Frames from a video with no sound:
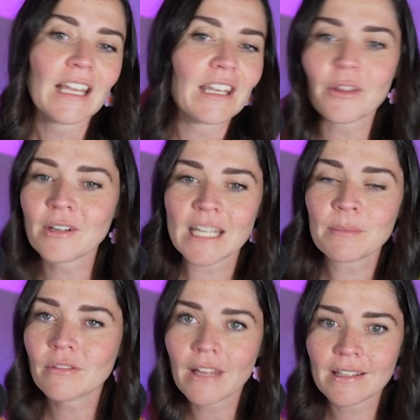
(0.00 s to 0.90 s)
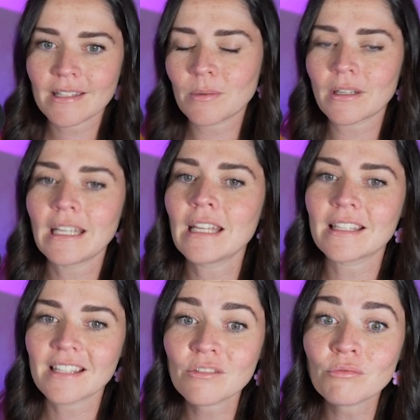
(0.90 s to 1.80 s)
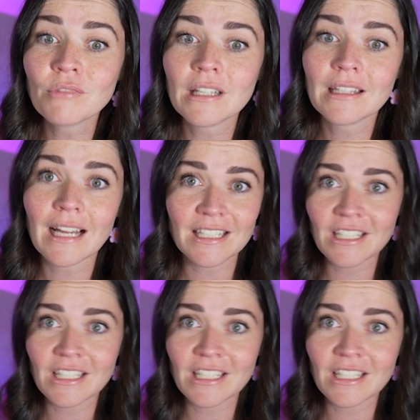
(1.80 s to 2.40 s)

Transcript: Another example of that is this one here. This is really large.